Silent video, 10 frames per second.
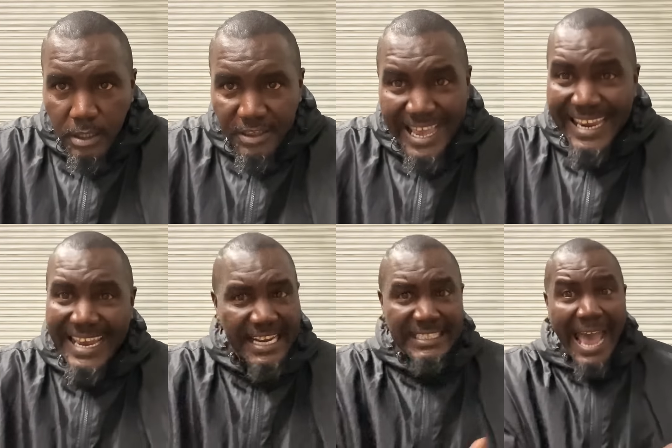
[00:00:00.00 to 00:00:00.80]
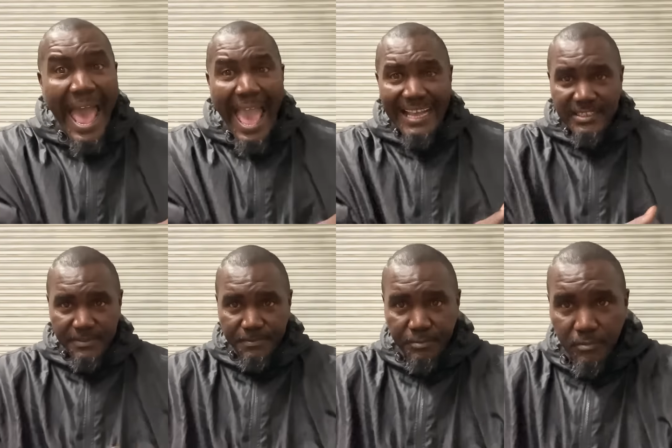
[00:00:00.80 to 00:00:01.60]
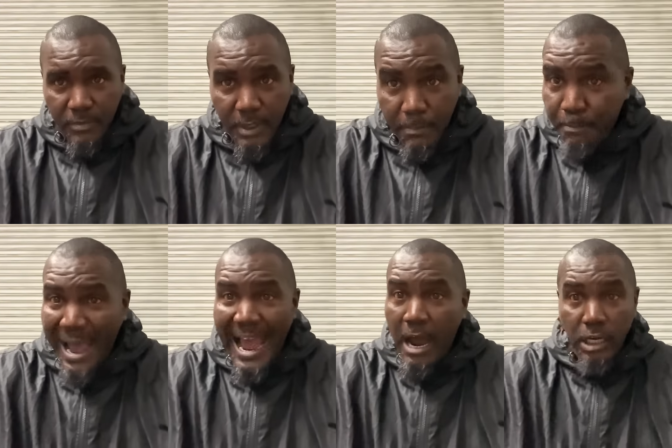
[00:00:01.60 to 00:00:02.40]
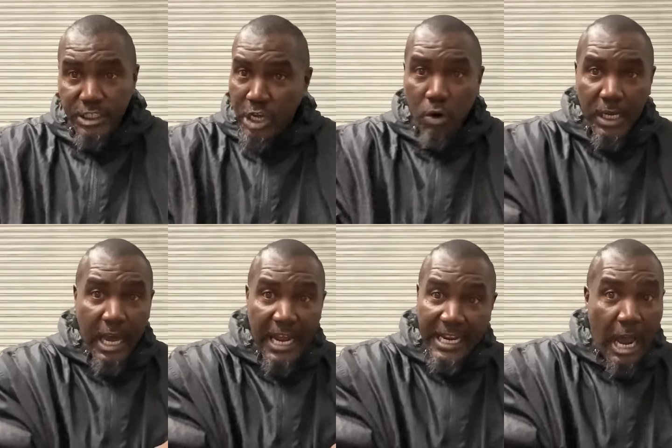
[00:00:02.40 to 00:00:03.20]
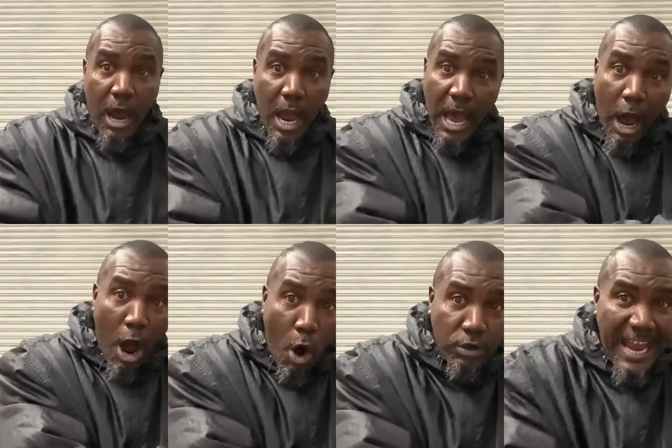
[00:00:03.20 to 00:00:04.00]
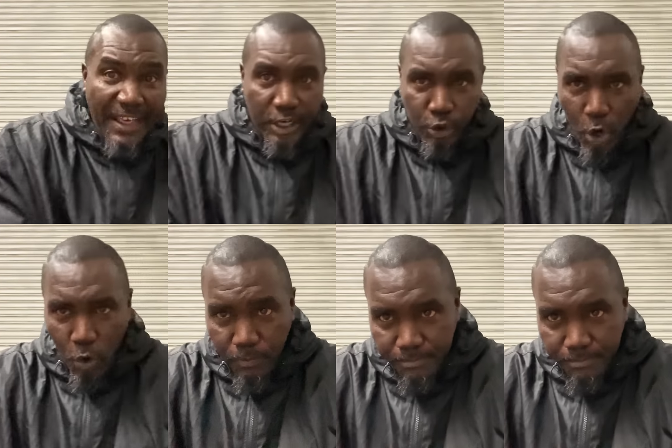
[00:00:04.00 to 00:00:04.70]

they get attacked by a, total, a, a, a whole nother group.